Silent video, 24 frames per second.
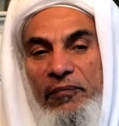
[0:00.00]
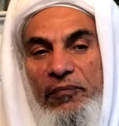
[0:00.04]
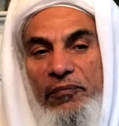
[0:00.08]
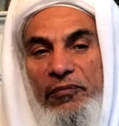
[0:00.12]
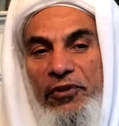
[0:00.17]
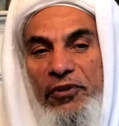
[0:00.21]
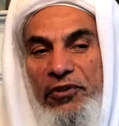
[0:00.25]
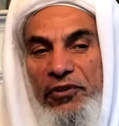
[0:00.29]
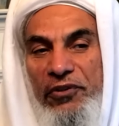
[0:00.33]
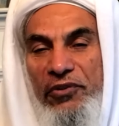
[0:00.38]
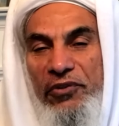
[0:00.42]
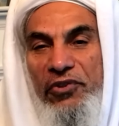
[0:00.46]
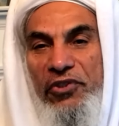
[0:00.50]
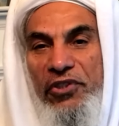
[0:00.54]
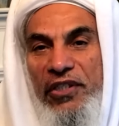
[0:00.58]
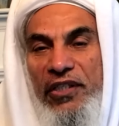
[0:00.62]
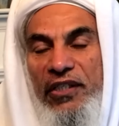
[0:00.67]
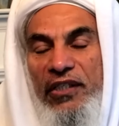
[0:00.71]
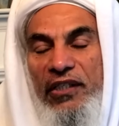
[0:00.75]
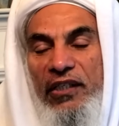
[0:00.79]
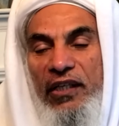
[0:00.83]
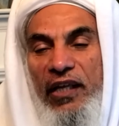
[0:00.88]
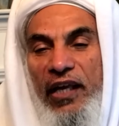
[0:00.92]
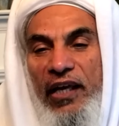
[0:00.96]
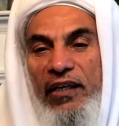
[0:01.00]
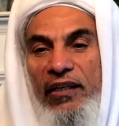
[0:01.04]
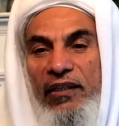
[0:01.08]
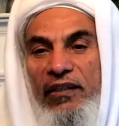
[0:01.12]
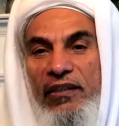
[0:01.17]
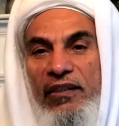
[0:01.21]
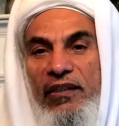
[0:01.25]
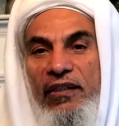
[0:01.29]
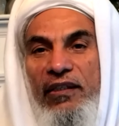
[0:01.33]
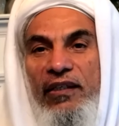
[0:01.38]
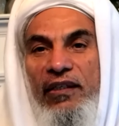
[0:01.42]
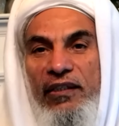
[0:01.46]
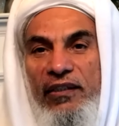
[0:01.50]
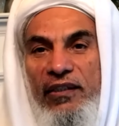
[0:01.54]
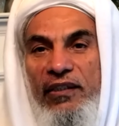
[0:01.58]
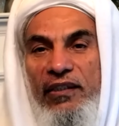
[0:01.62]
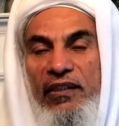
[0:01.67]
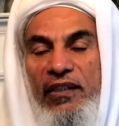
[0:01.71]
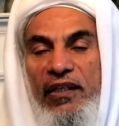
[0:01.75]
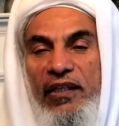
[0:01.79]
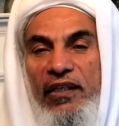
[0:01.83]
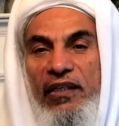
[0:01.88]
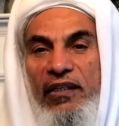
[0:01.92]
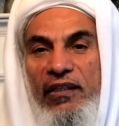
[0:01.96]
producing anything other
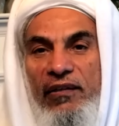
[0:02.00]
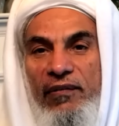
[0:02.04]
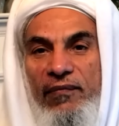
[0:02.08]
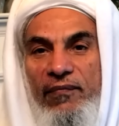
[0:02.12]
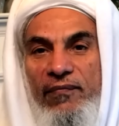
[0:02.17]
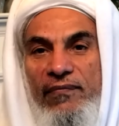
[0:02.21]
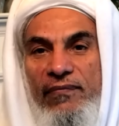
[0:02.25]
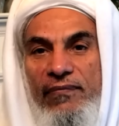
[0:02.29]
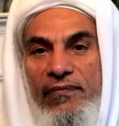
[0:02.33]
than